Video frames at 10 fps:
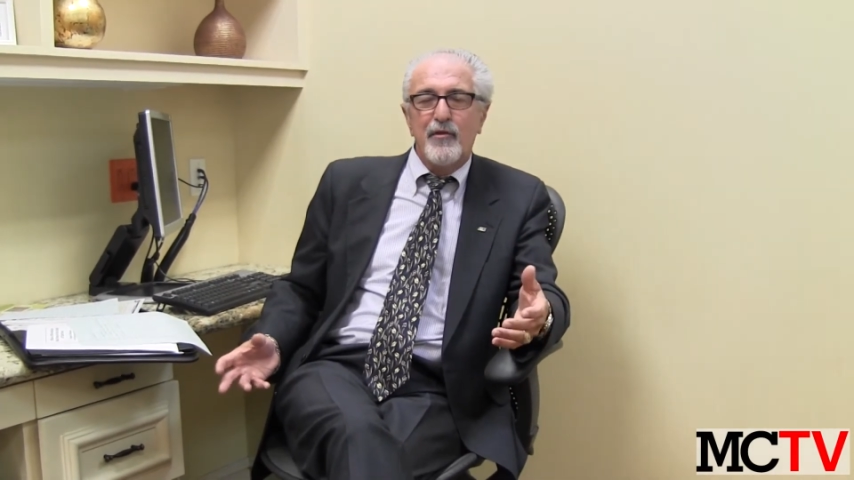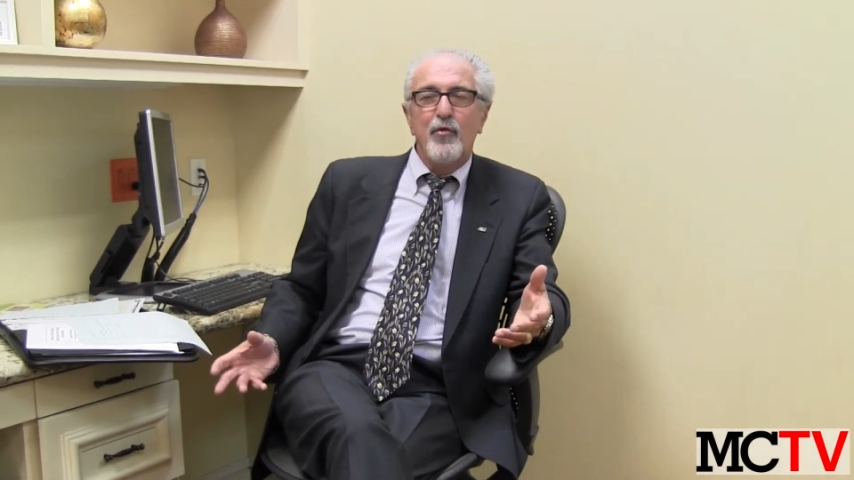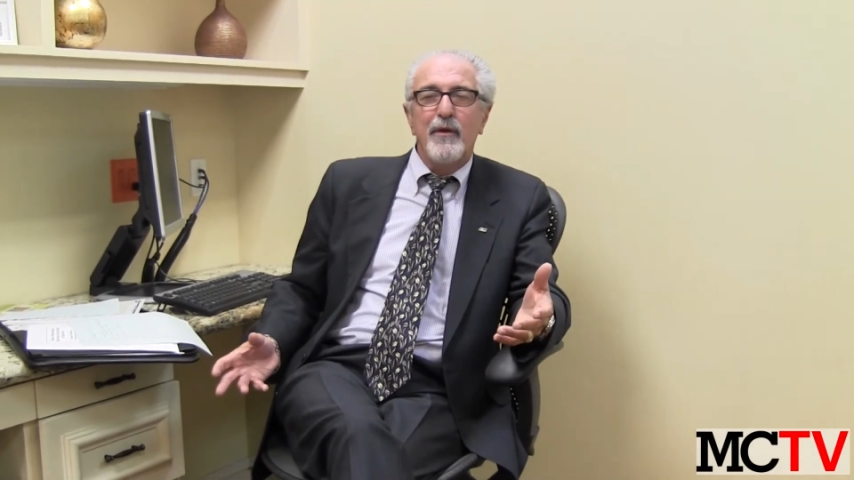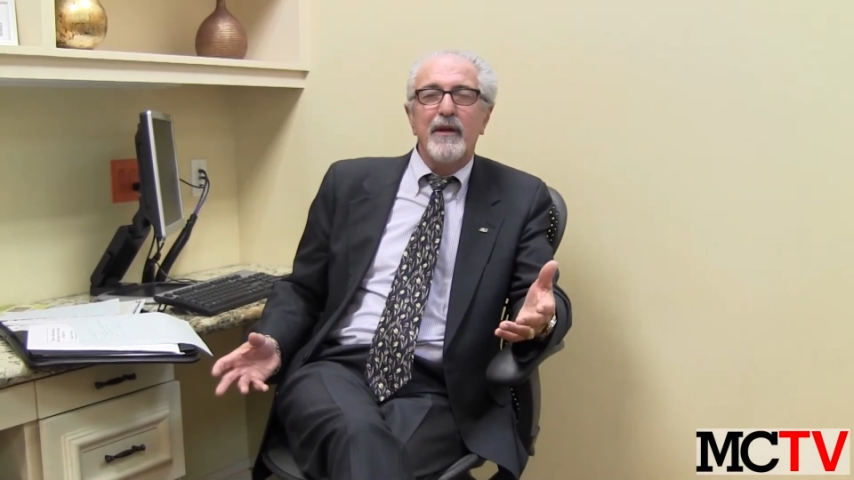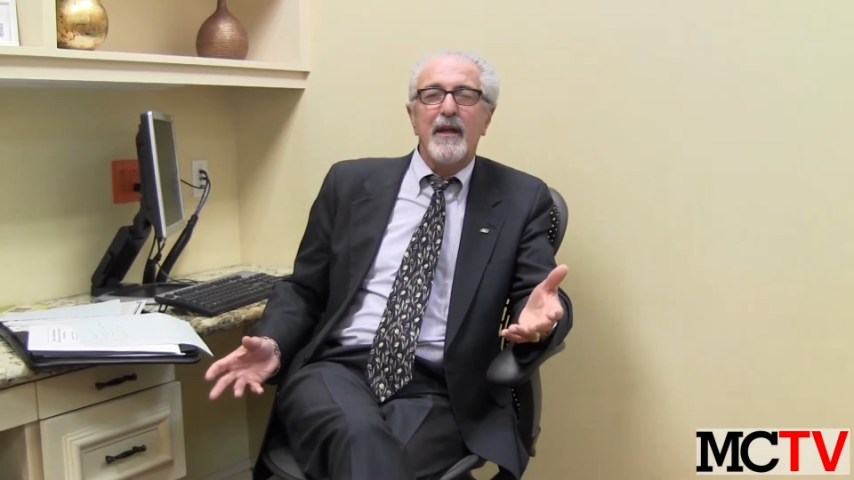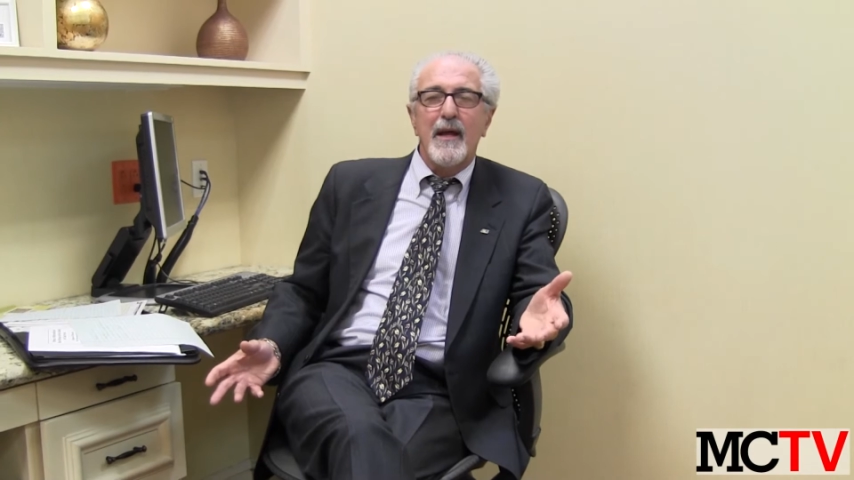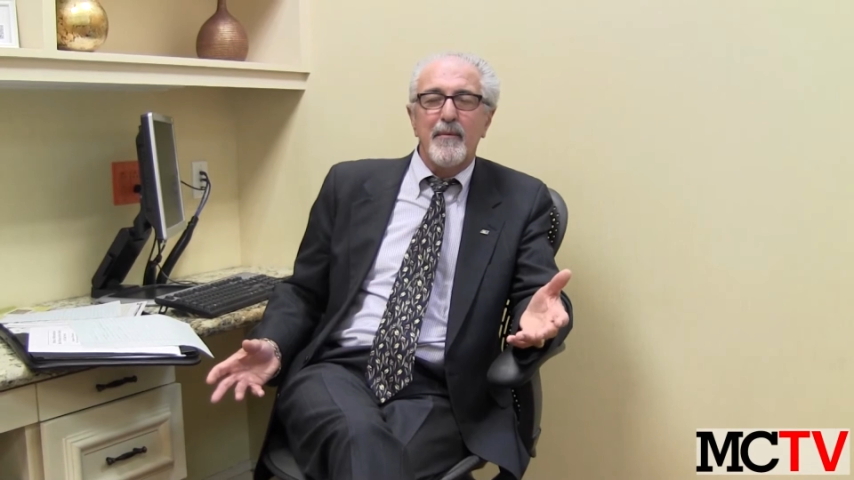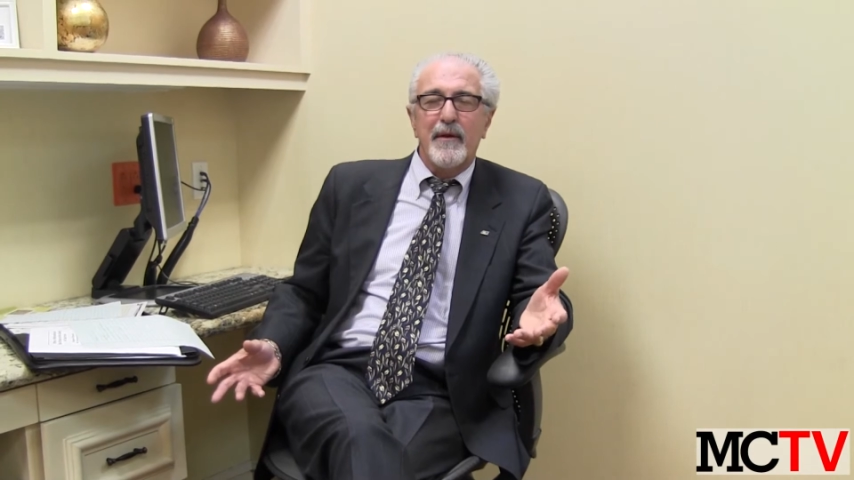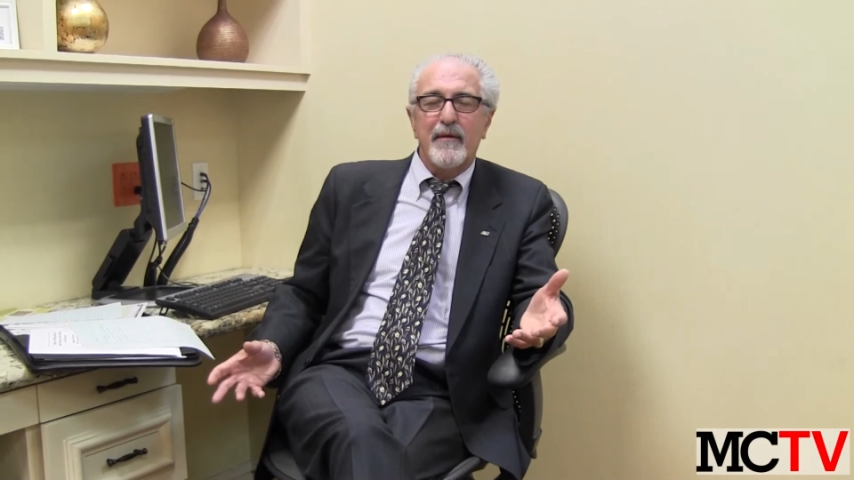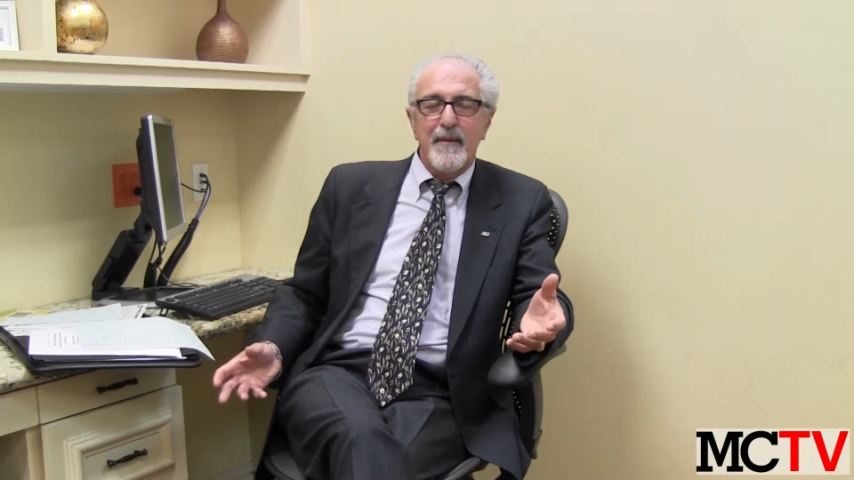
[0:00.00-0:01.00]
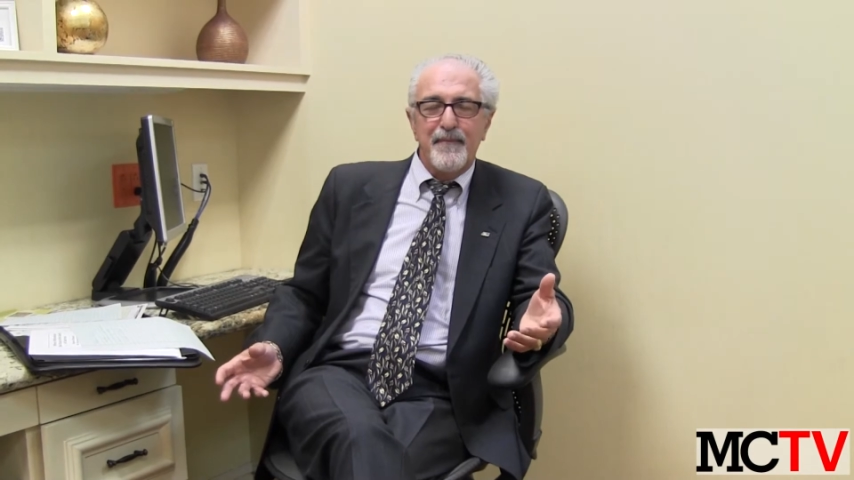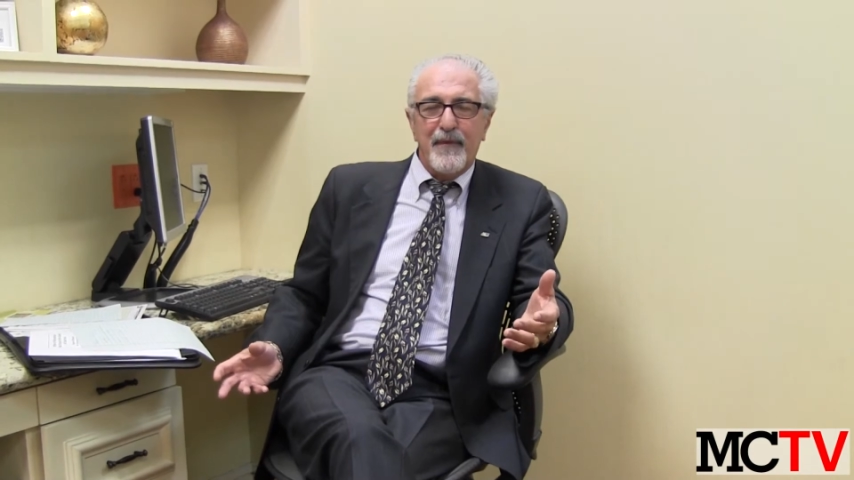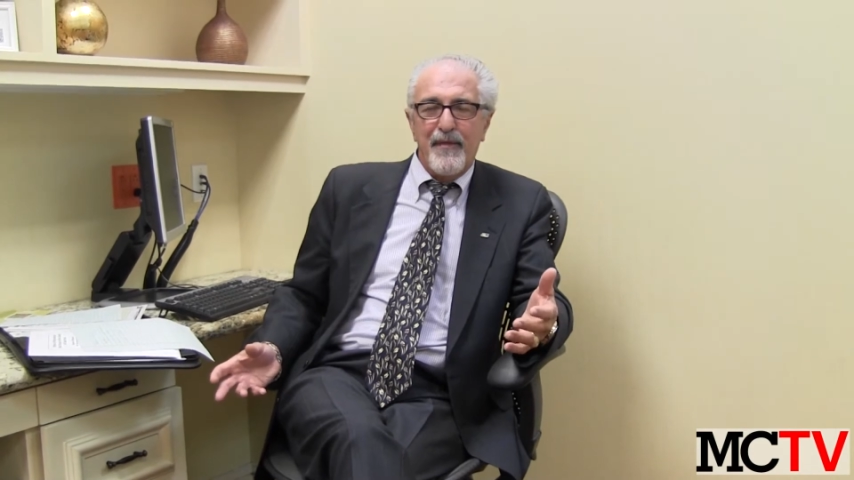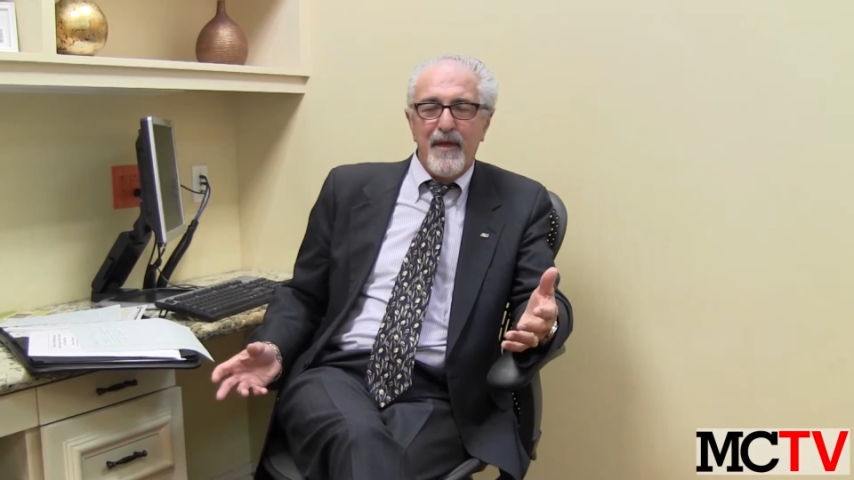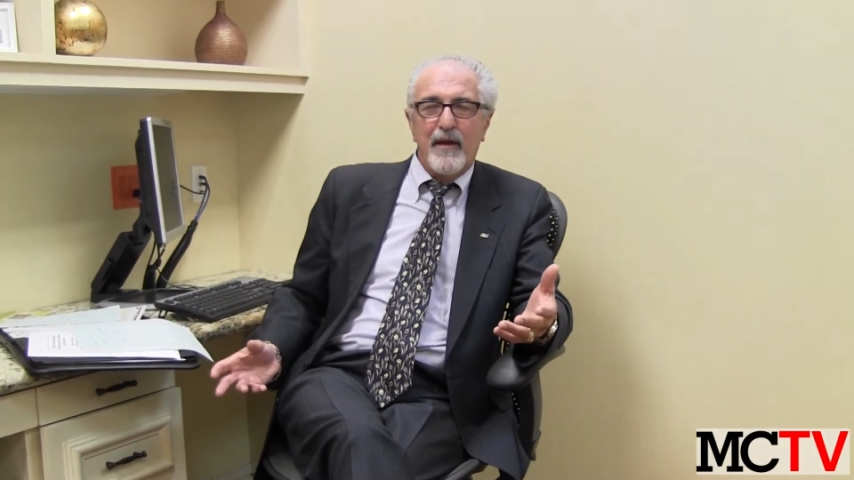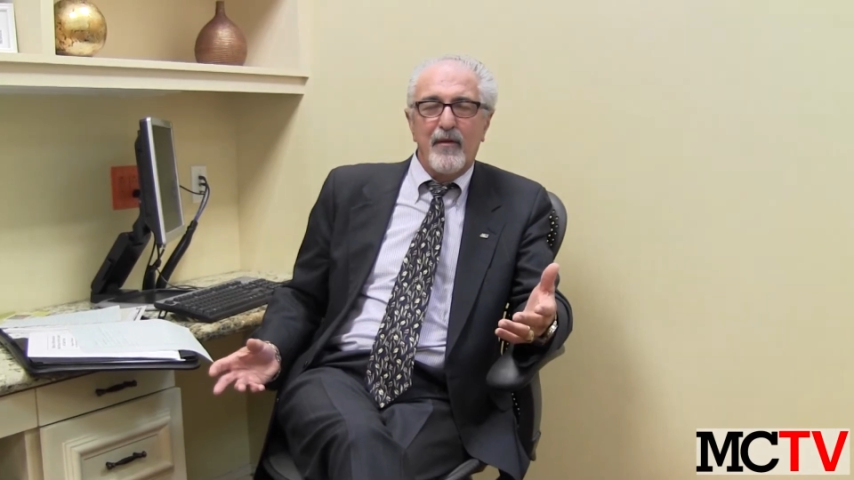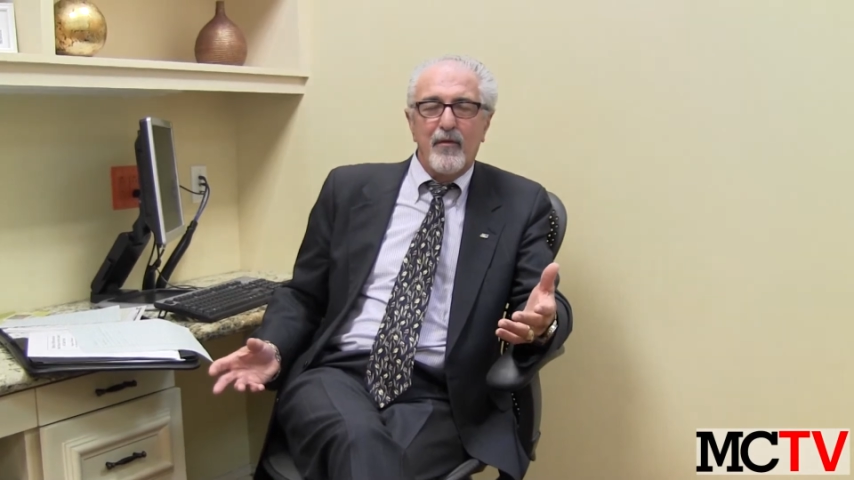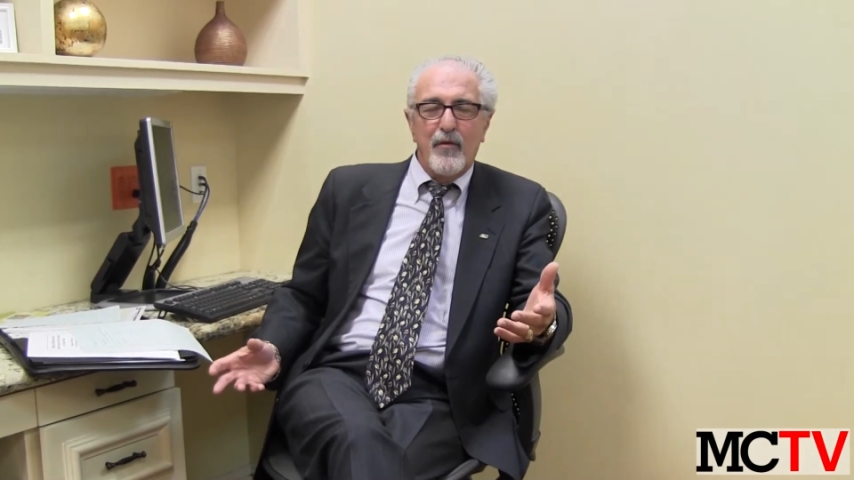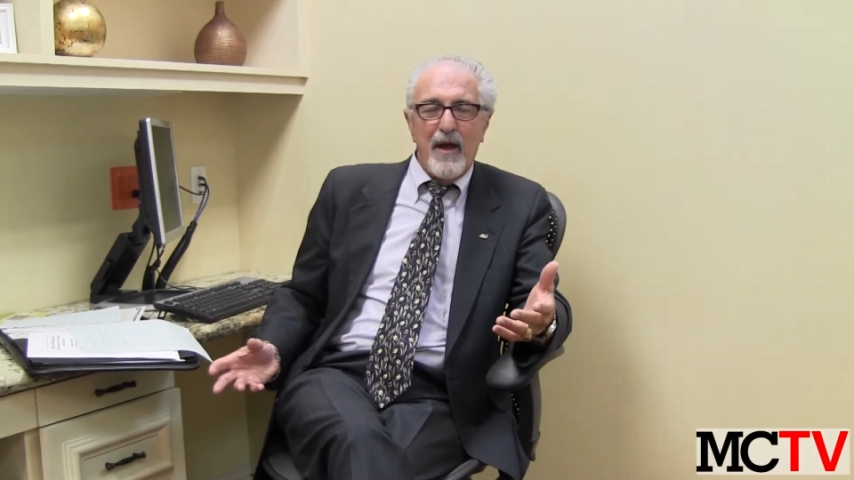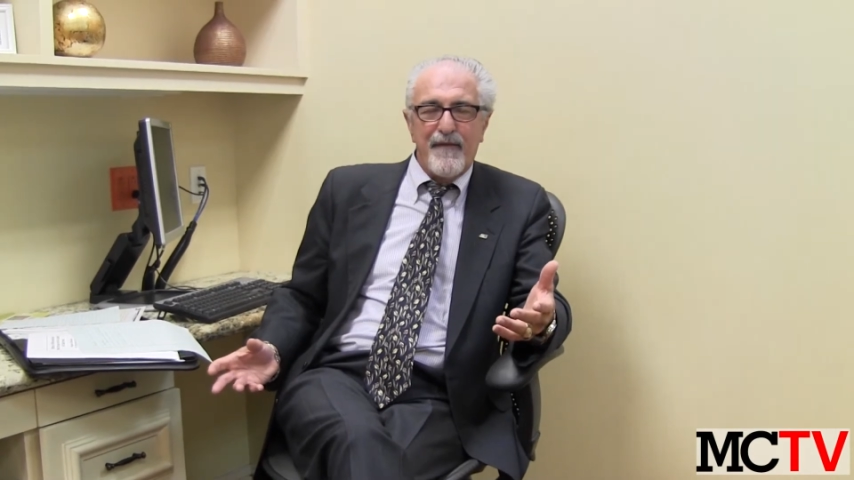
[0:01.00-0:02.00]
to inhibit that
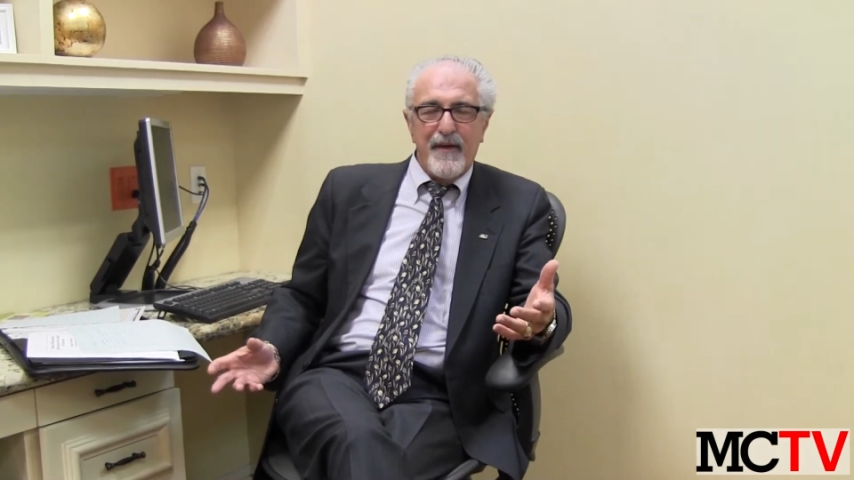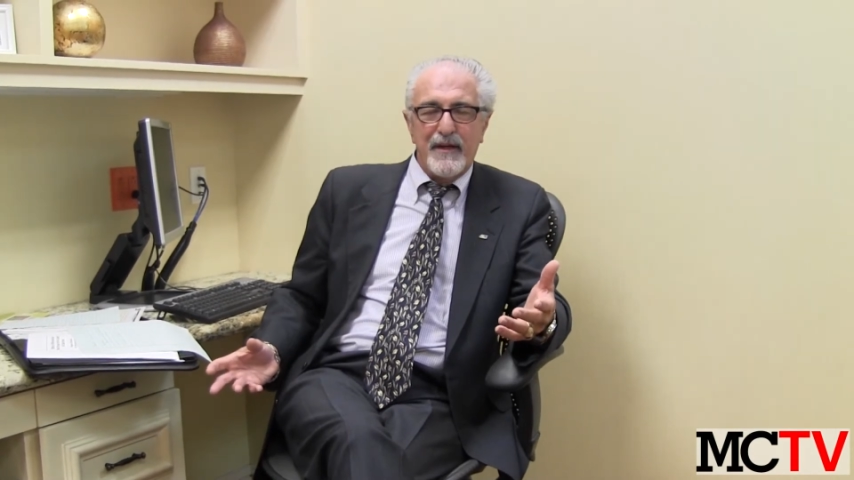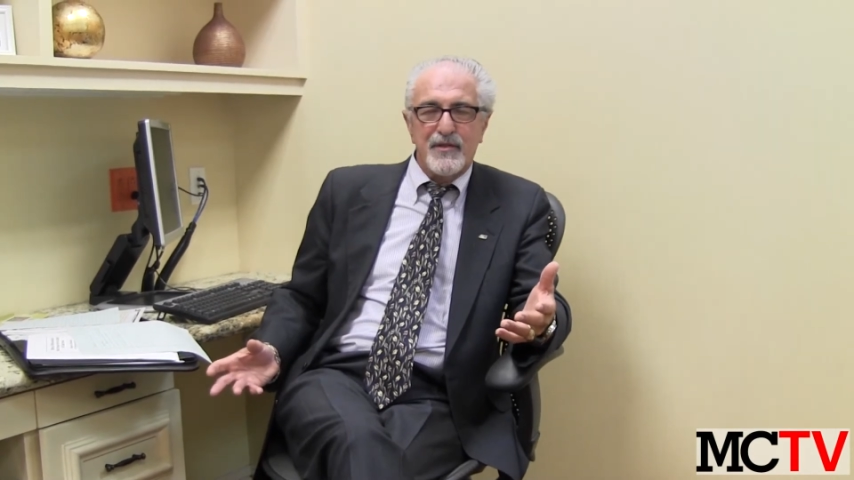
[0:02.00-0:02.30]
graphite